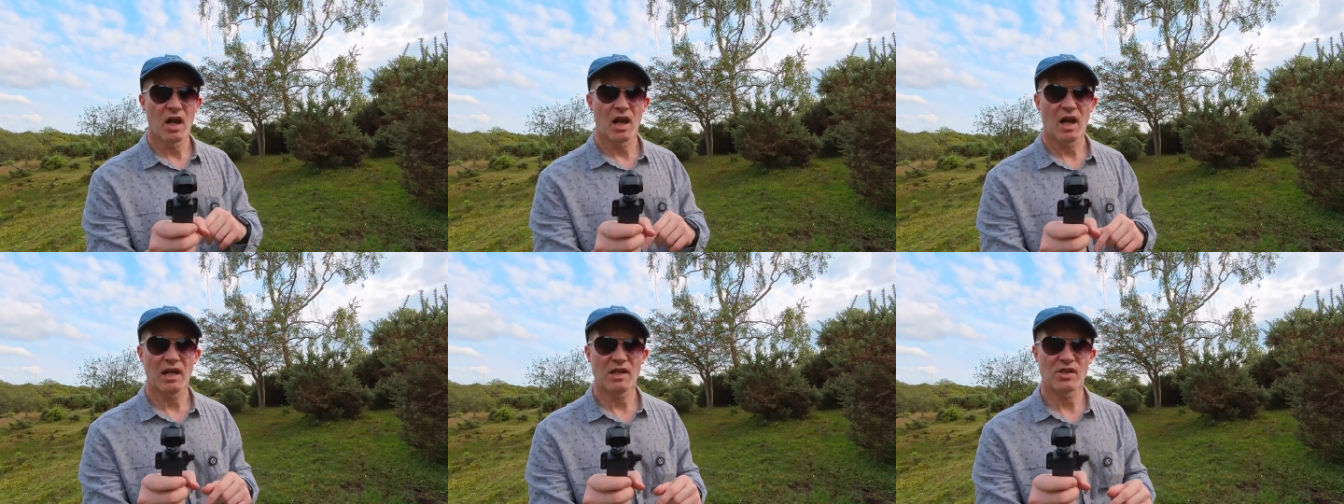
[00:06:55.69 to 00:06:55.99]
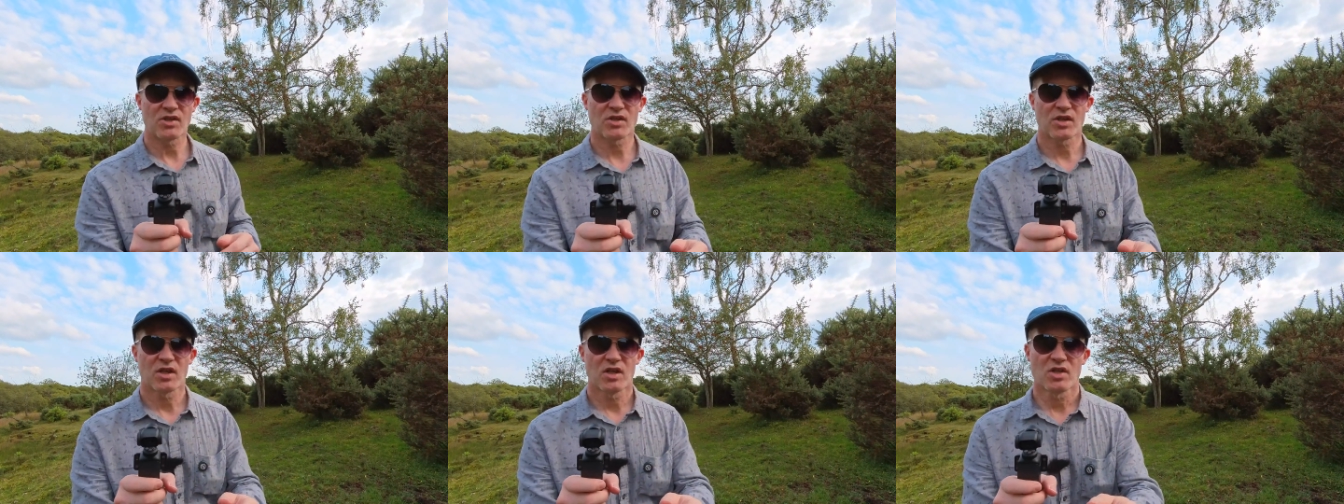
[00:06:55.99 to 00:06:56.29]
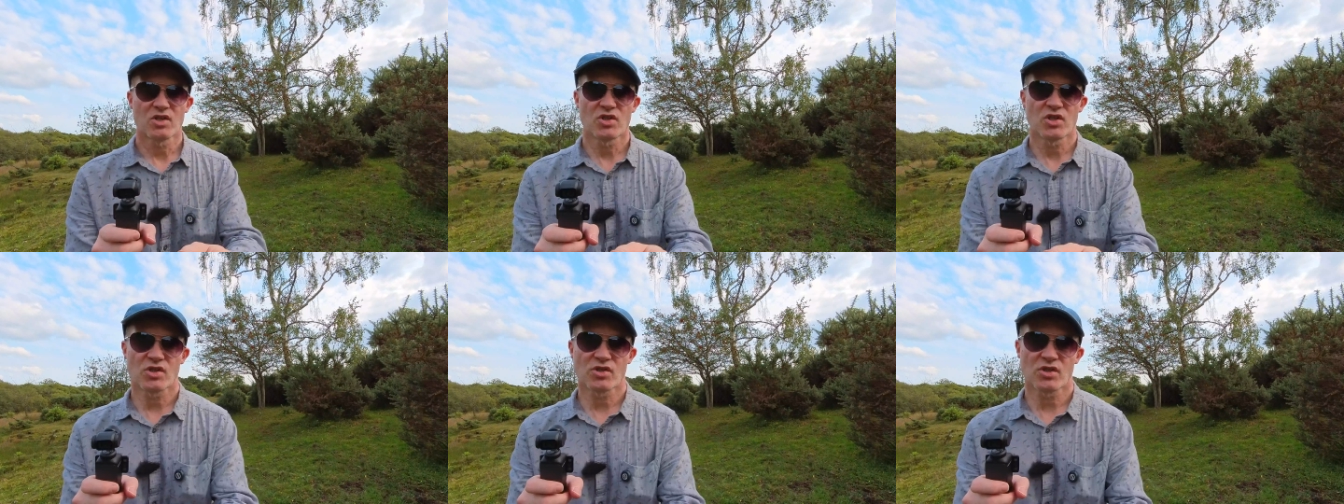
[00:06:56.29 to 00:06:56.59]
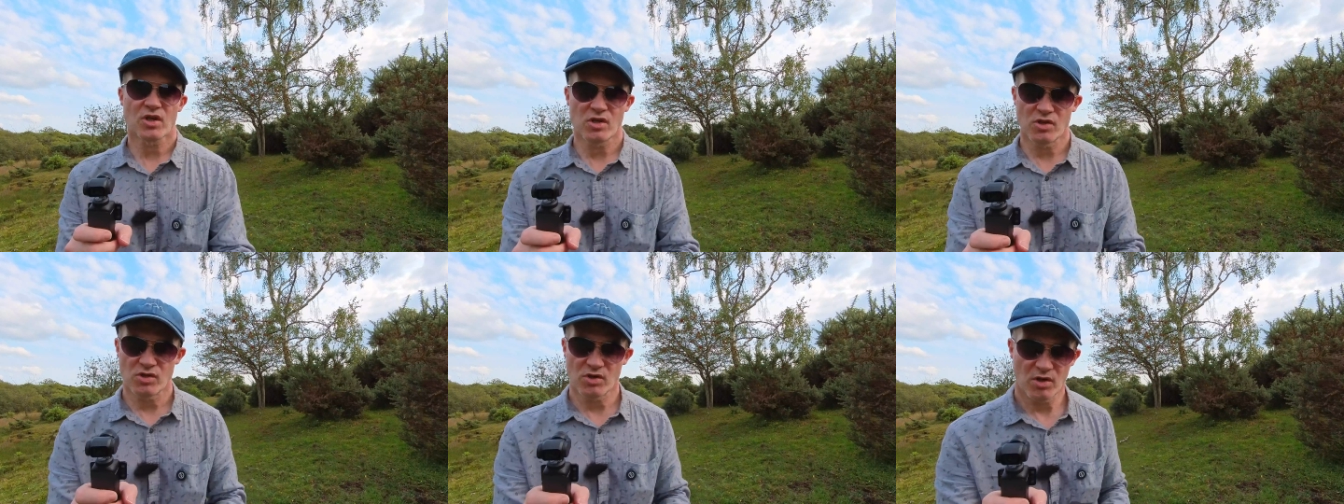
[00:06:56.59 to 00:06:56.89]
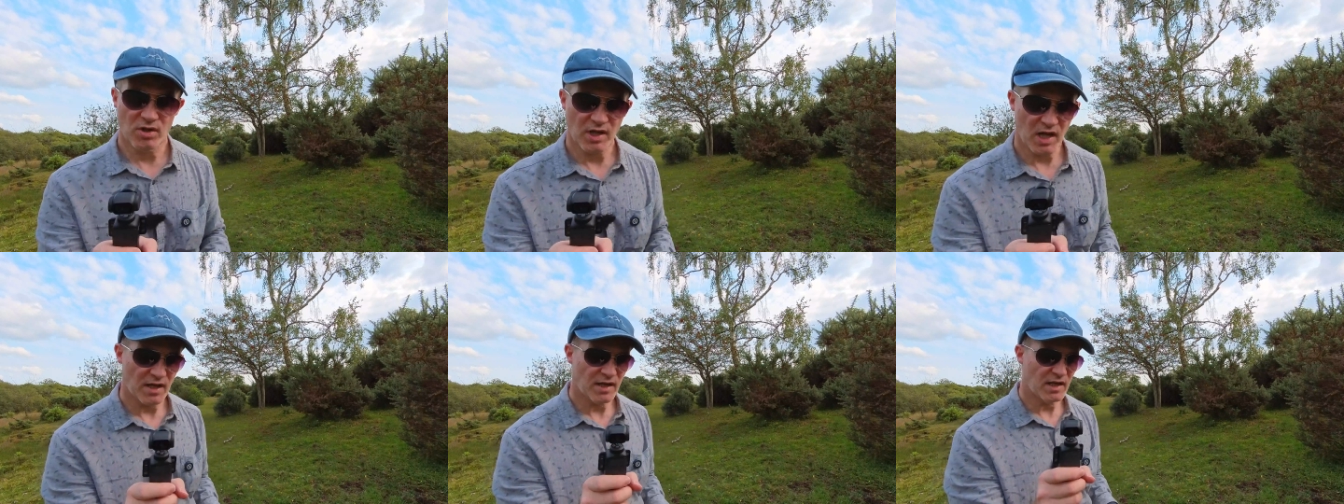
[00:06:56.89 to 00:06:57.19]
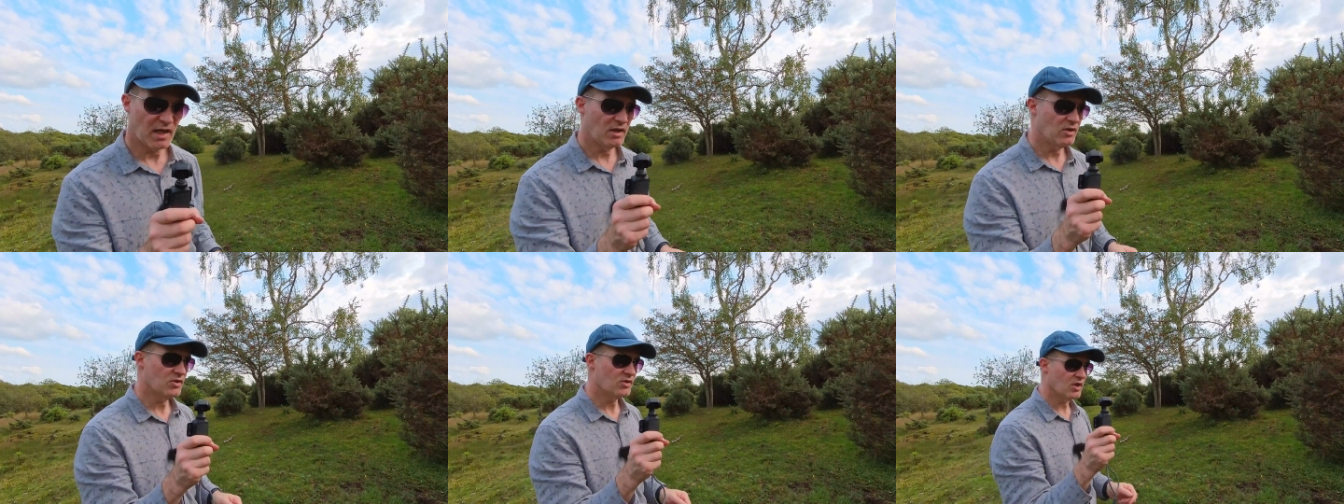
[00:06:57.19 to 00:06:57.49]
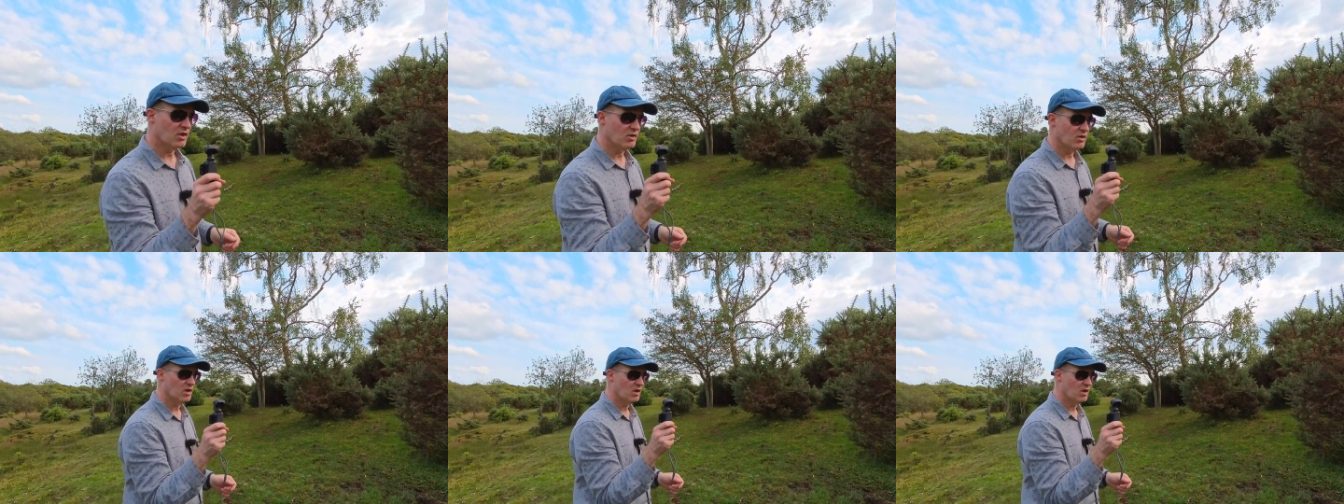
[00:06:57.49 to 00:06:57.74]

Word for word: Let's just go and do that now. So